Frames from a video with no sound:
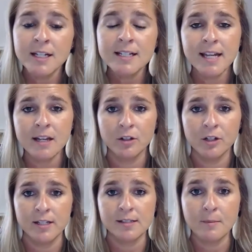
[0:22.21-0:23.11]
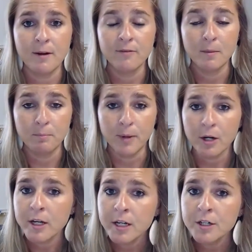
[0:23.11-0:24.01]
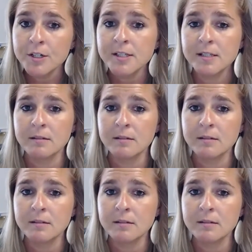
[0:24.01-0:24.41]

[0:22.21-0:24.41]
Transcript: going to take a look at some of the barriers